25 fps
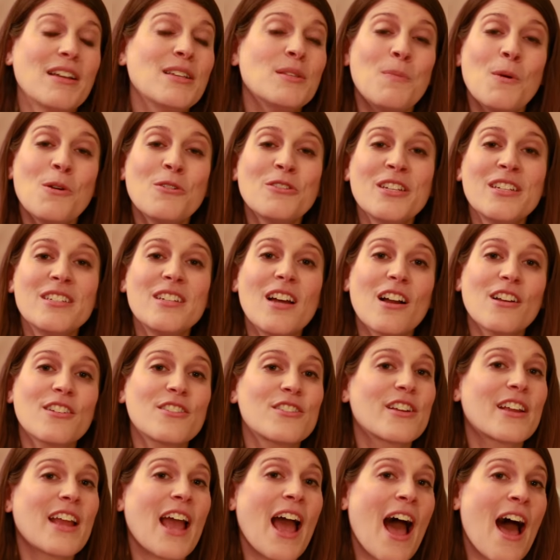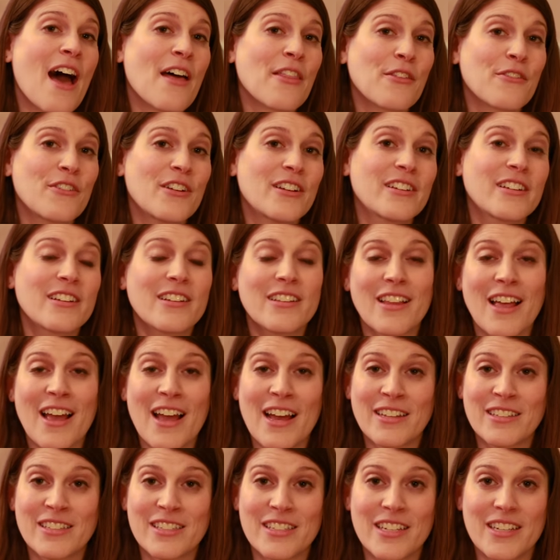I spoke to Dr. Kathryn
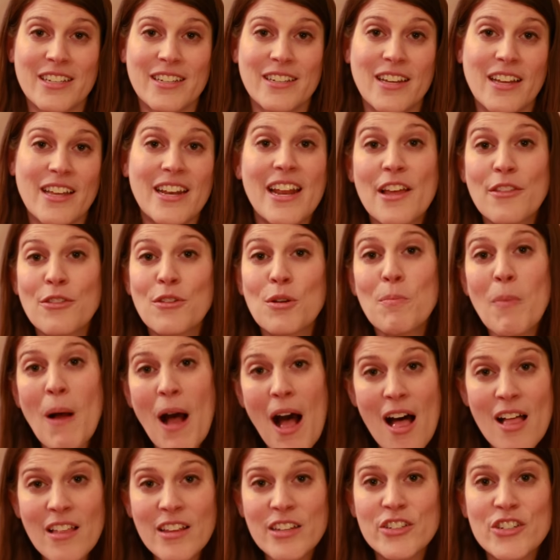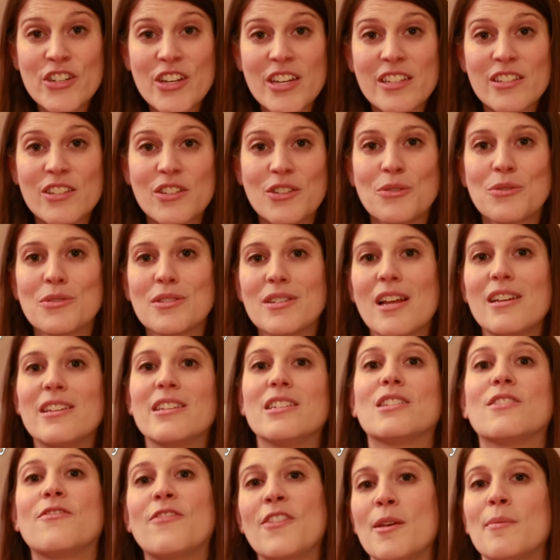Clancy, an anthropologist who
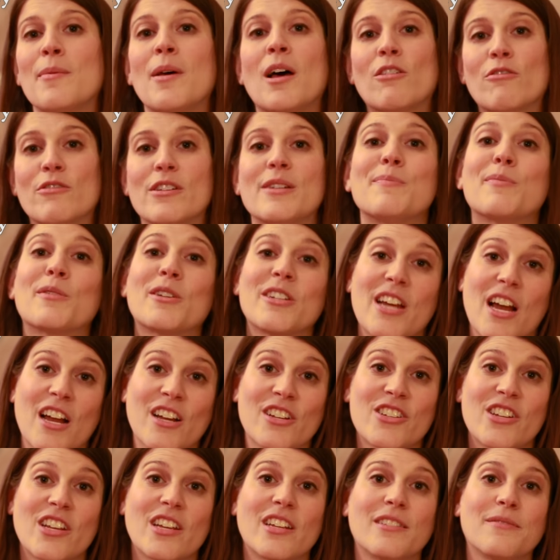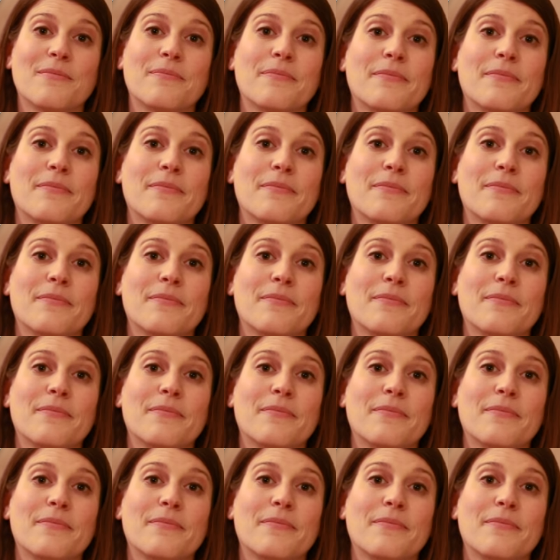studies female reproduction.